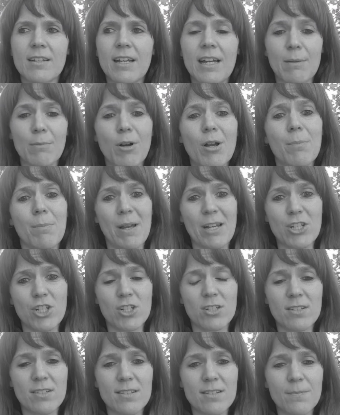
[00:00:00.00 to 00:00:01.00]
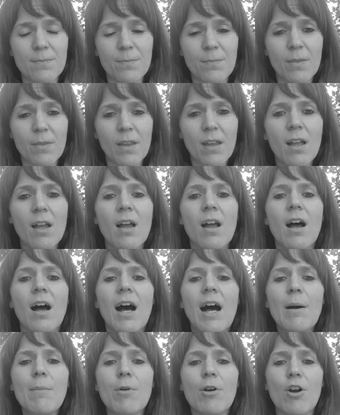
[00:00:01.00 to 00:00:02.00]
and my patients.
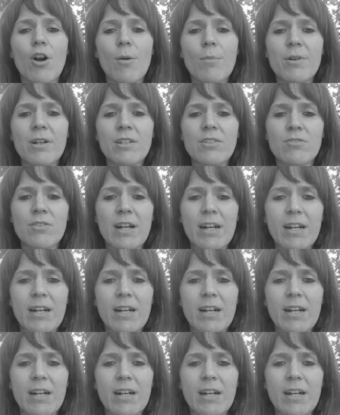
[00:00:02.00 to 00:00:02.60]
I'm a Comrades